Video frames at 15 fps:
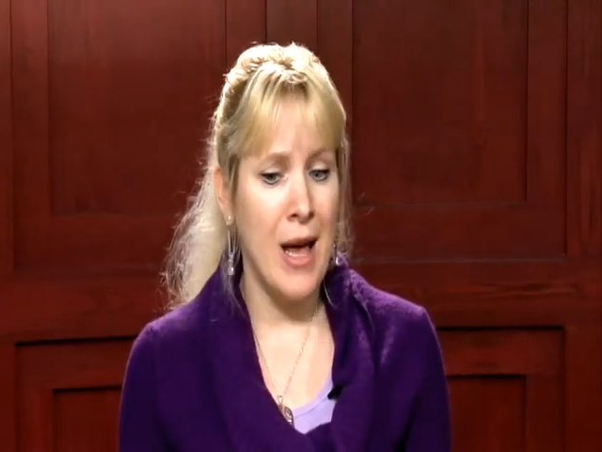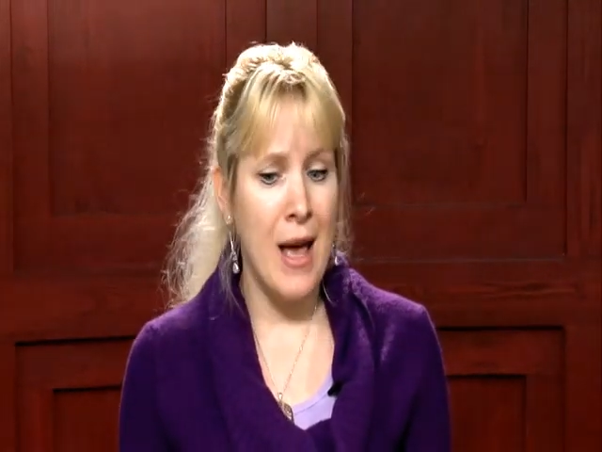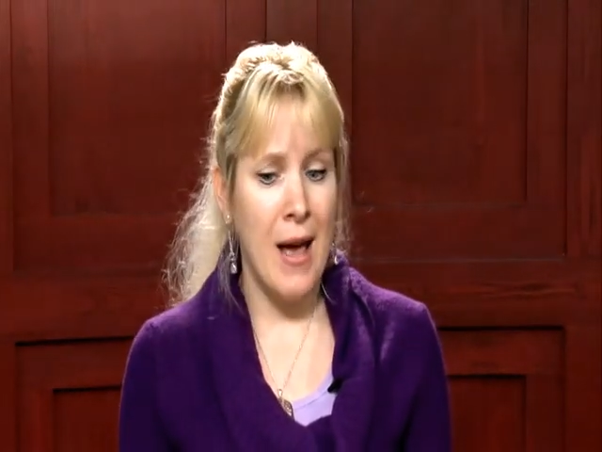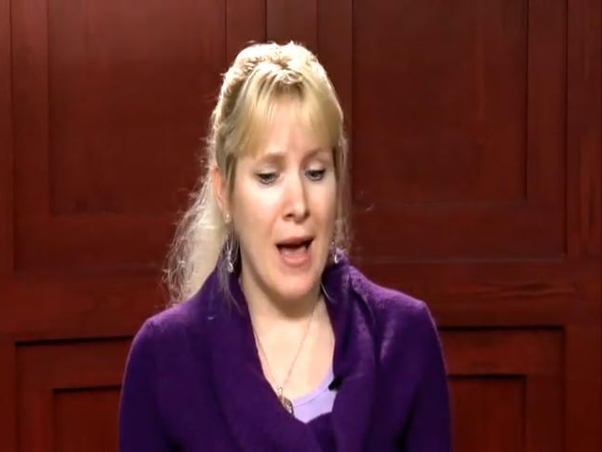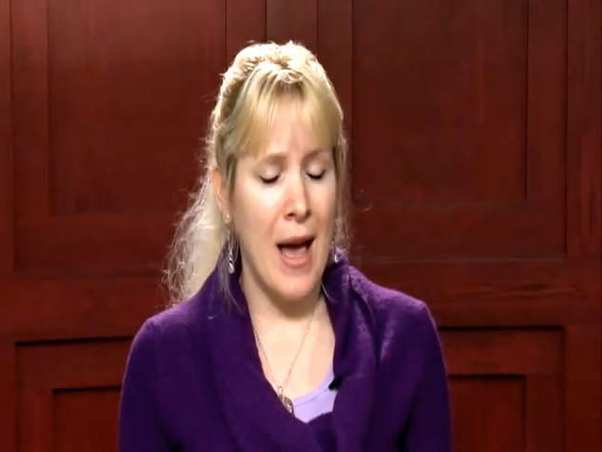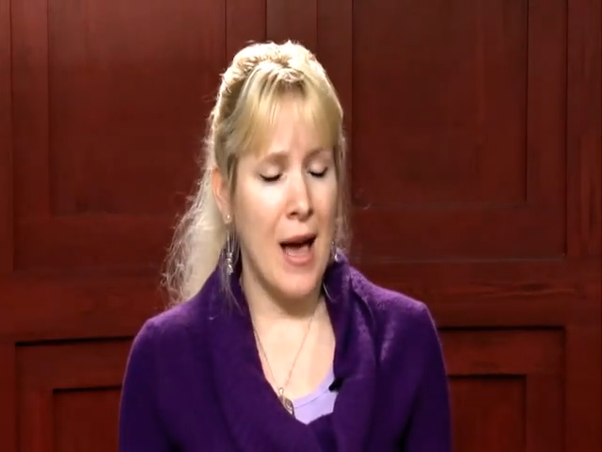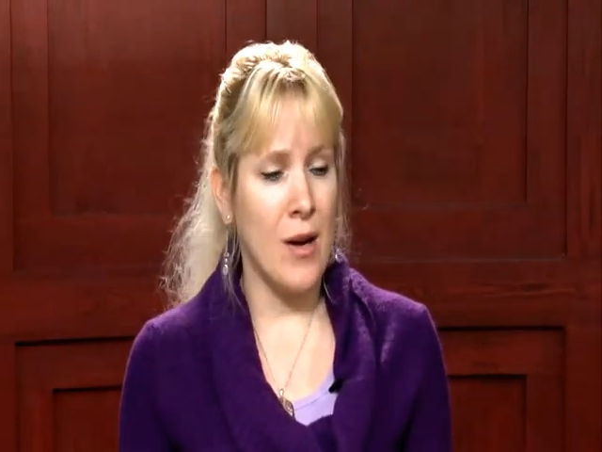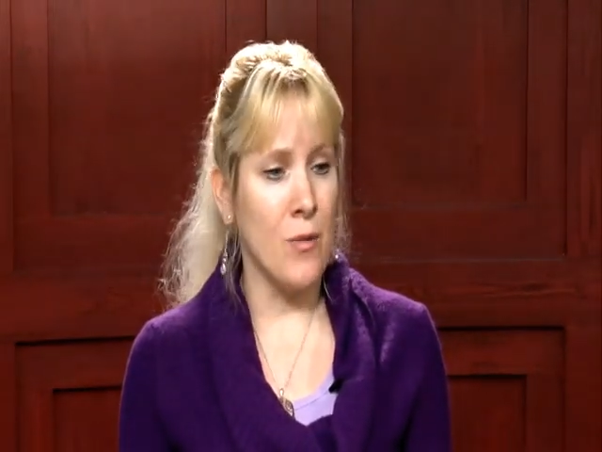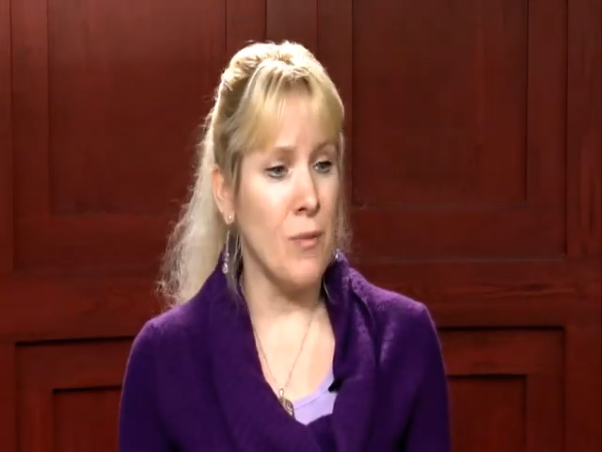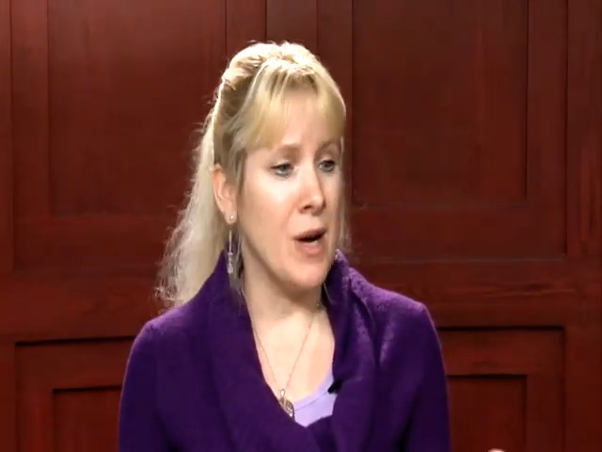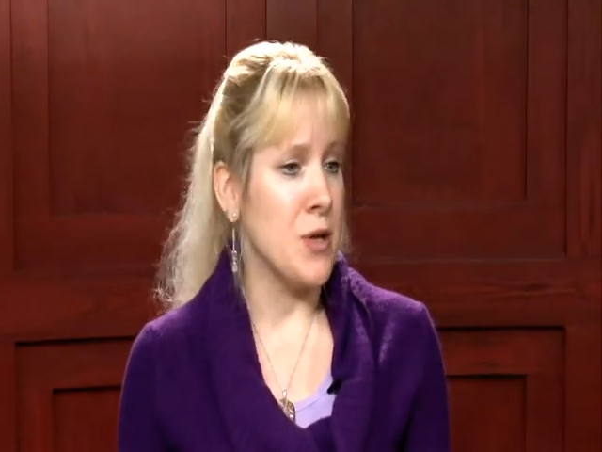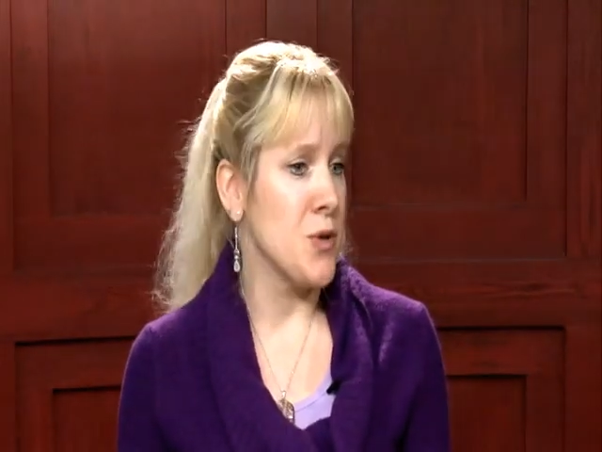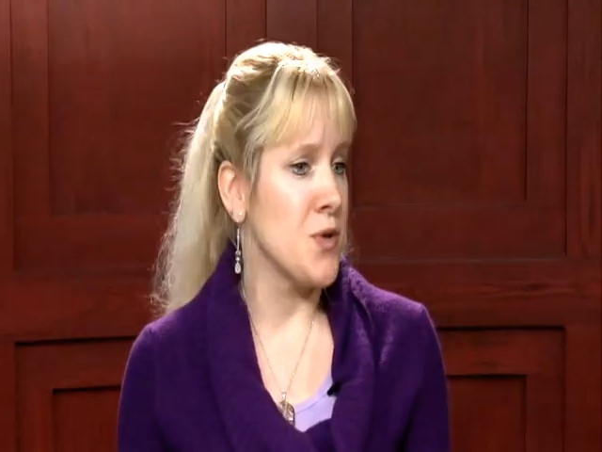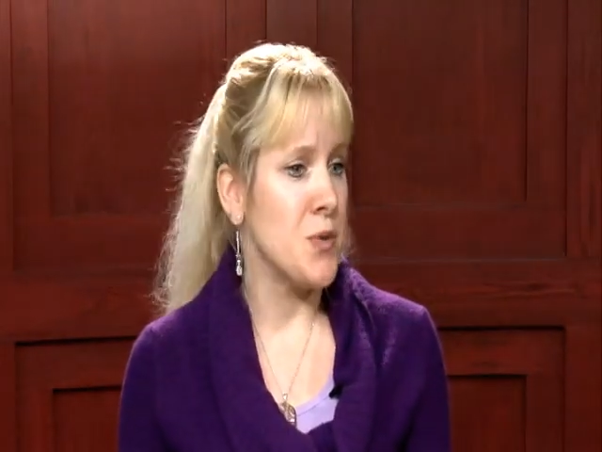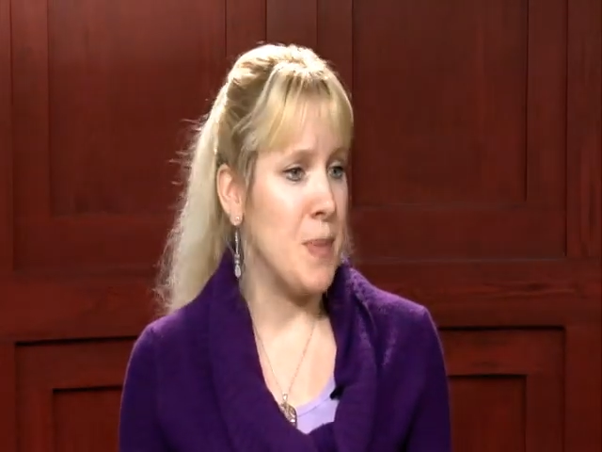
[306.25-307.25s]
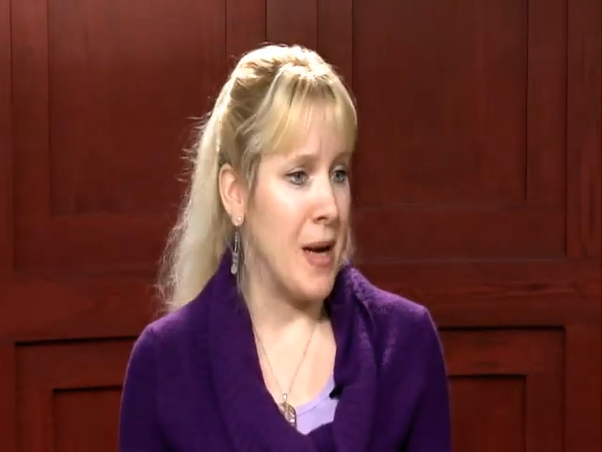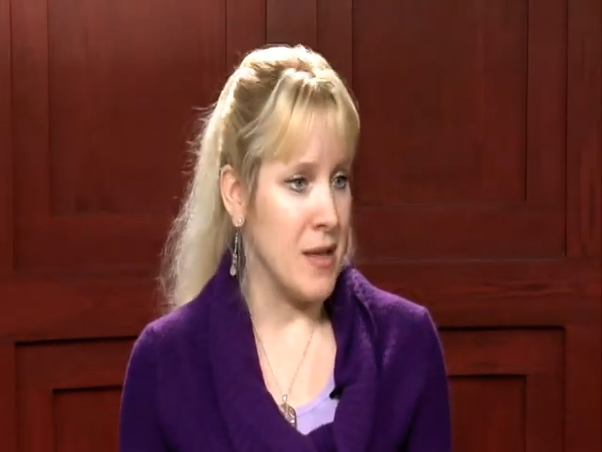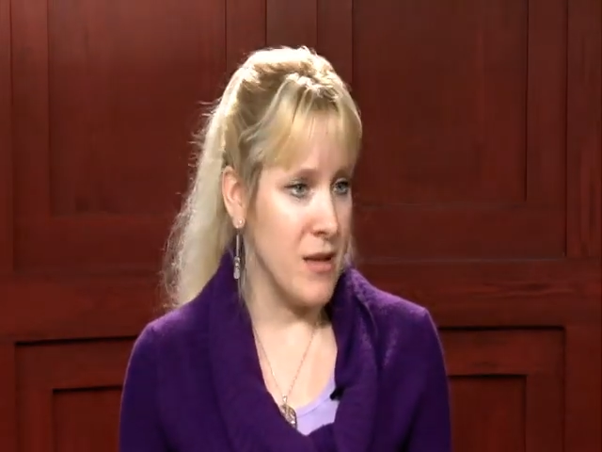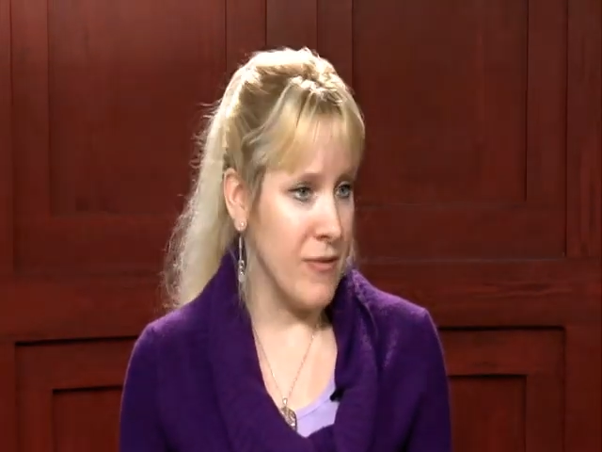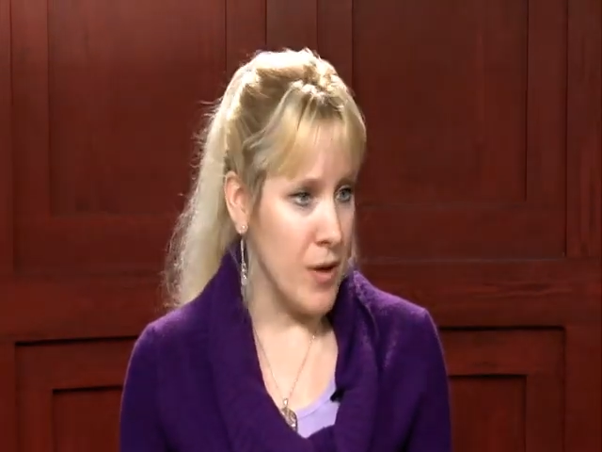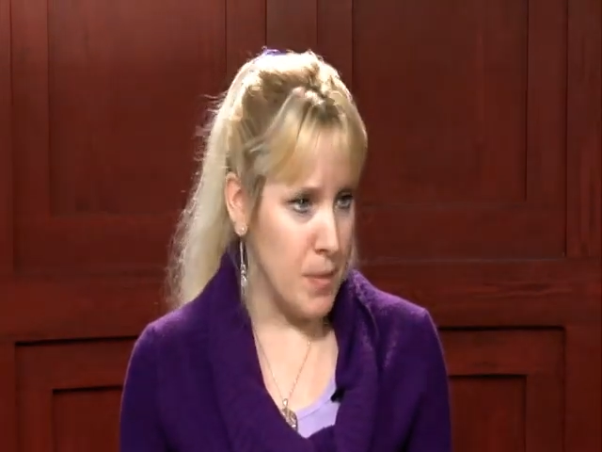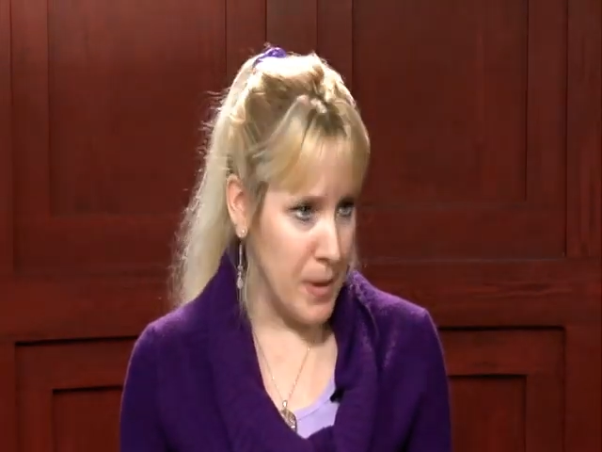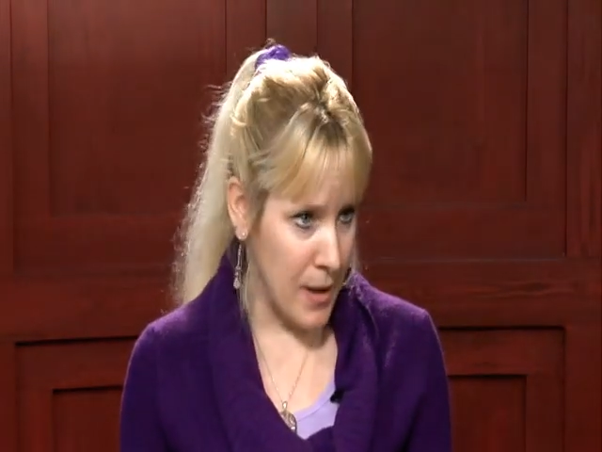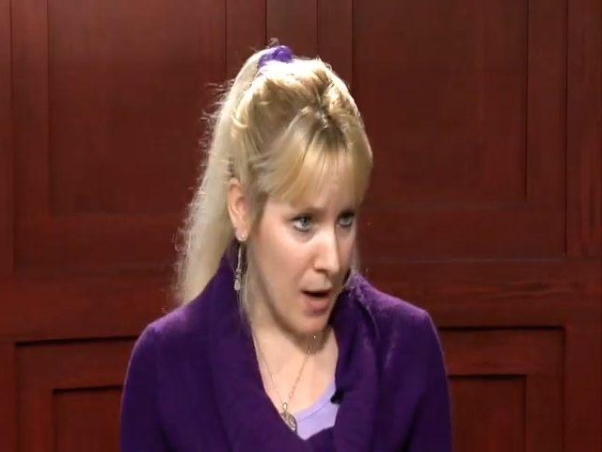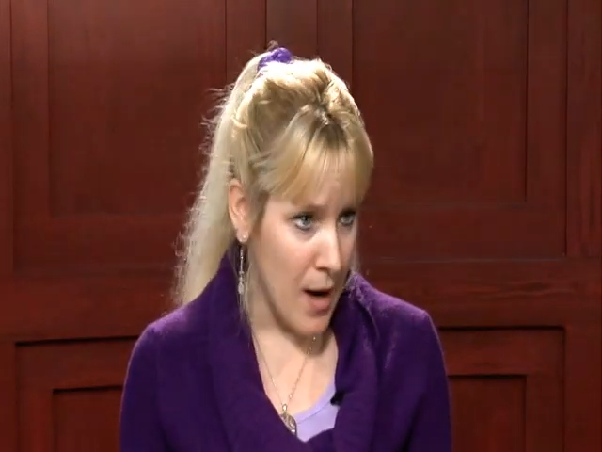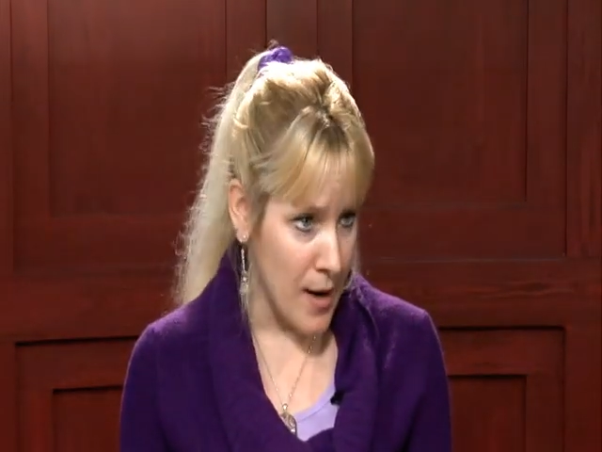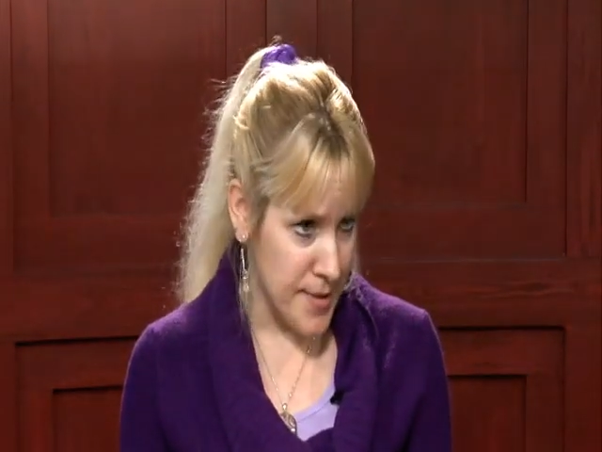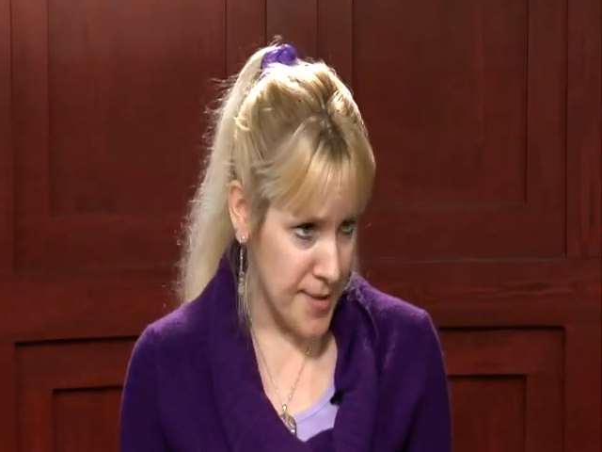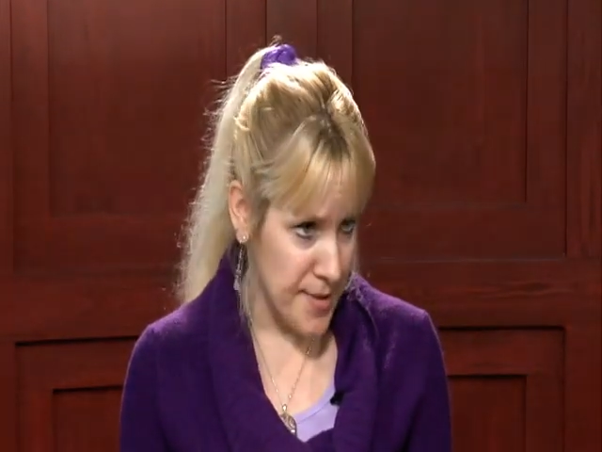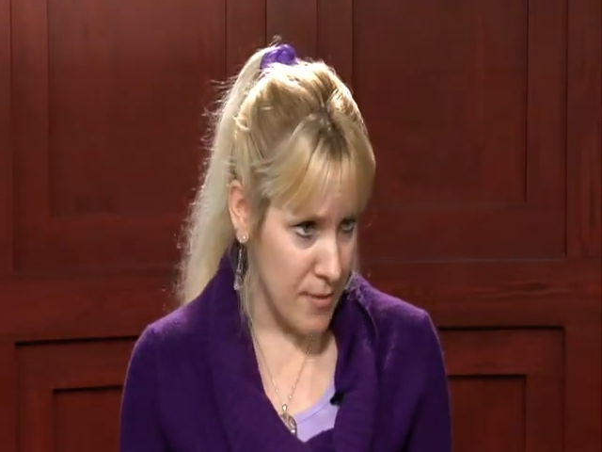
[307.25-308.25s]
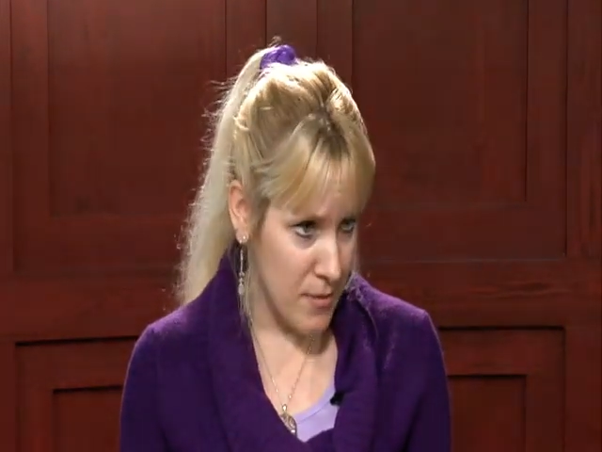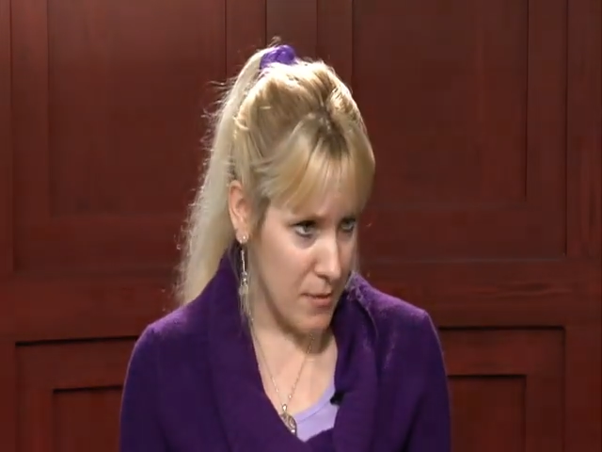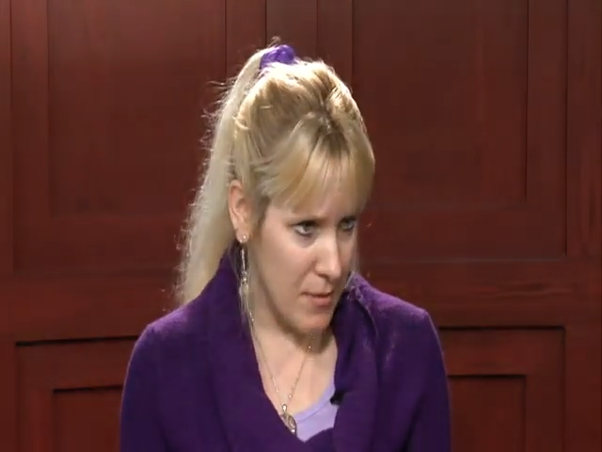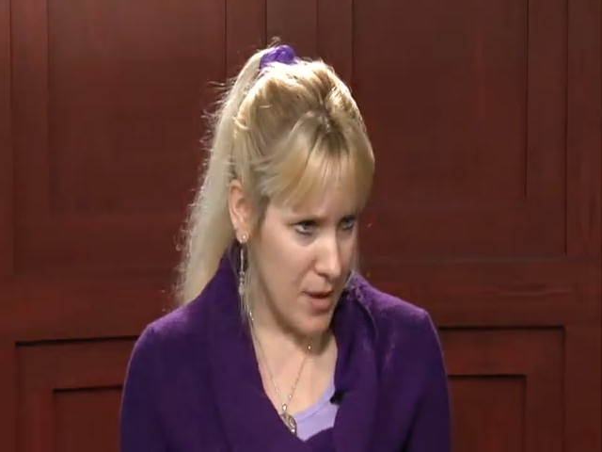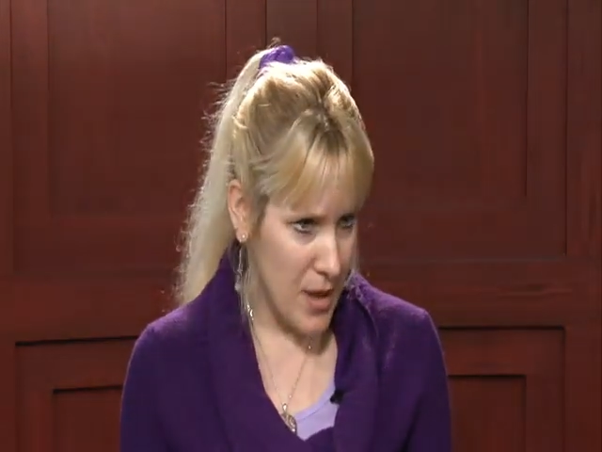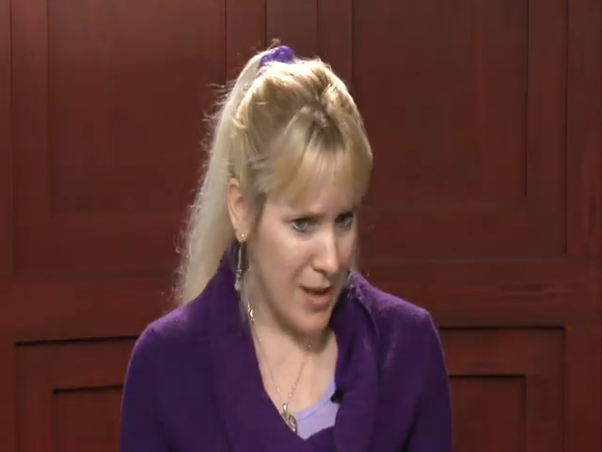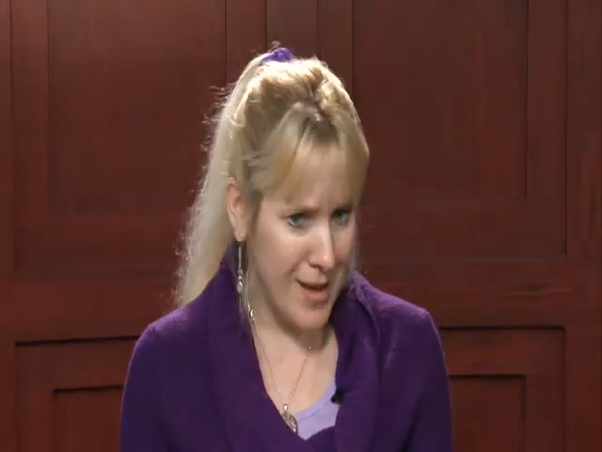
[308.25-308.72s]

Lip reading: had a retrospective on Picasso. In